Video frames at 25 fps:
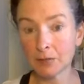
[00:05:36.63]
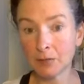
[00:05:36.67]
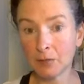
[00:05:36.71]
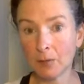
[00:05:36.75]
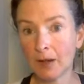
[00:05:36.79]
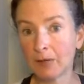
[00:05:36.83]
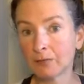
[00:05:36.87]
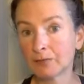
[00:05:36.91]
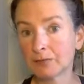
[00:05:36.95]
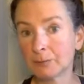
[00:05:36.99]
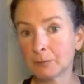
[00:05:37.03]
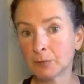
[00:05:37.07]

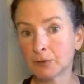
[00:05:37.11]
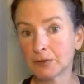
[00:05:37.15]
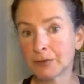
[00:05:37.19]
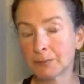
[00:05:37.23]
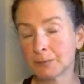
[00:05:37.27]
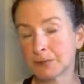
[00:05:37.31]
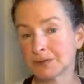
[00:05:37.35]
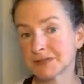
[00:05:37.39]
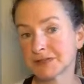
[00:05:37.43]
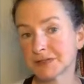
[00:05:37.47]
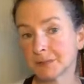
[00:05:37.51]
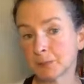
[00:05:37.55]
Not everybody,
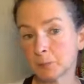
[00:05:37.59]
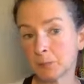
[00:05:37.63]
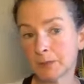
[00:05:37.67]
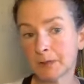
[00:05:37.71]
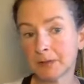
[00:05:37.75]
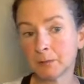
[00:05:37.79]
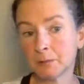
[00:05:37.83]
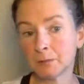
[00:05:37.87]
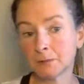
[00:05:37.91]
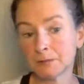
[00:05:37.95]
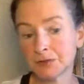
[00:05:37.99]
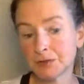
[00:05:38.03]
but some
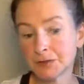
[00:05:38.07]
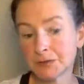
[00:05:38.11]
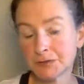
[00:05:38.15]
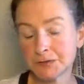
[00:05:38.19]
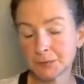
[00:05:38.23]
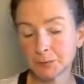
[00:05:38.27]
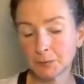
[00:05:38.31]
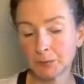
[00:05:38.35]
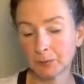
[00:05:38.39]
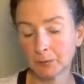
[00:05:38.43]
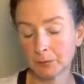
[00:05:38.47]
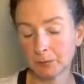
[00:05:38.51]
people do.
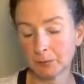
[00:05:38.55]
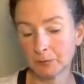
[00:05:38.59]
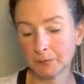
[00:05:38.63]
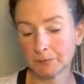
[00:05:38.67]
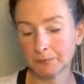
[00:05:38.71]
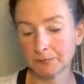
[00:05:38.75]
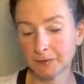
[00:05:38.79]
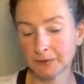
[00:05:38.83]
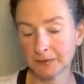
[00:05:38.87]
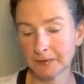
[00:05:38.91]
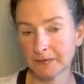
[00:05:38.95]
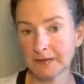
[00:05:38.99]
Some people
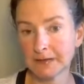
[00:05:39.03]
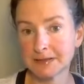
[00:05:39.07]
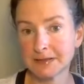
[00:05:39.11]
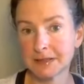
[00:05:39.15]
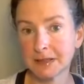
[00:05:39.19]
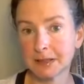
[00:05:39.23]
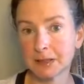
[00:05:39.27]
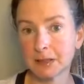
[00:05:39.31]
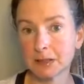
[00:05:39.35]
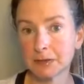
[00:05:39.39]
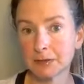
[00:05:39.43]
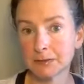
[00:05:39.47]
will find they
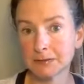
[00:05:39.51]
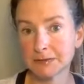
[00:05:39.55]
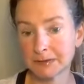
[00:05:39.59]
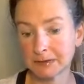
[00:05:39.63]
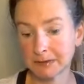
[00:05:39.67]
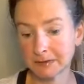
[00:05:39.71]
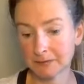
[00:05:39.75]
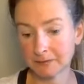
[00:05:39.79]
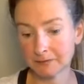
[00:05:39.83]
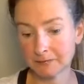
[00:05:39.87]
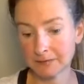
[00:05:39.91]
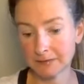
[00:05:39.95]
take
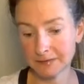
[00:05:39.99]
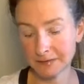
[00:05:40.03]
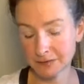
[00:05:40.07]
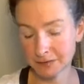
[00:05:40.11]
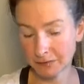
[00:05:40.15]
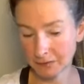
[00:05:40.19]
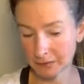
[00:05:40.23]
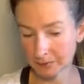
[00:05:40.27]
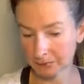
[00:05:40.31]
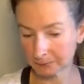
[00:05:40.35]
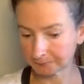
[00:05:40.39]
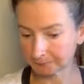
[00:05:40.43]
gluten out of their
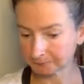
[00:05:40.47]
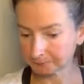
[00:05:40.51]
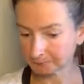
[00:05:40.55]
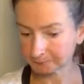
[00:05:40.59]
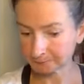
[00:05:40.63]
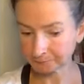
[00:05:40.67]
diet,